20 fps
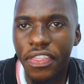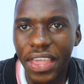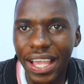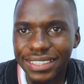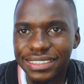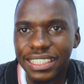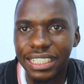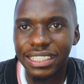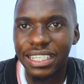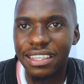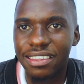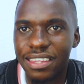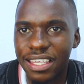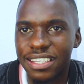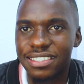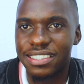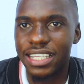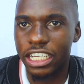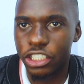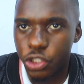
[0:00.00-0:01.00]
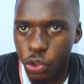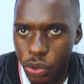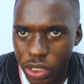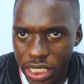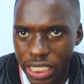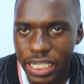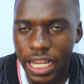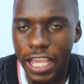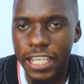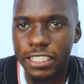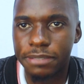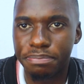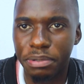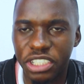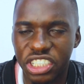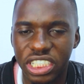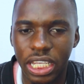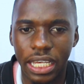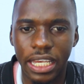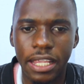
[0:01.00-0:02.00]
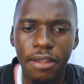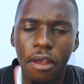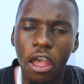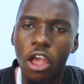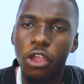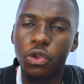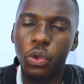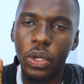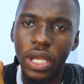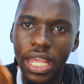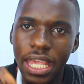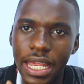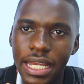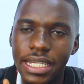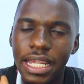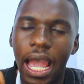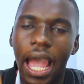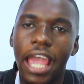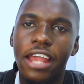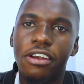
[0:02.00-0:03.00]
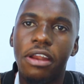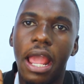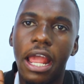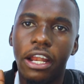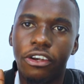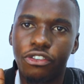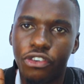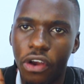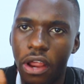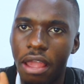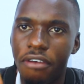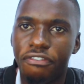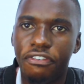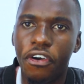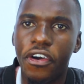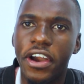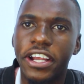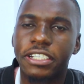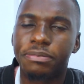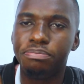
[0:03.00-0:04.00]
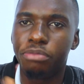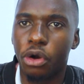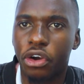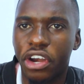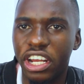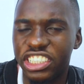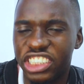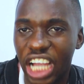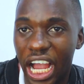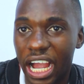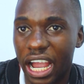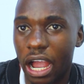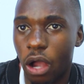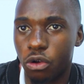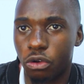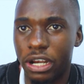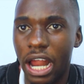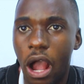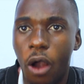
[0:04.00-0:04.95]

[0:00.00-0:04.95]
there are certain things that you need. Especially, you need a forex brokerage account.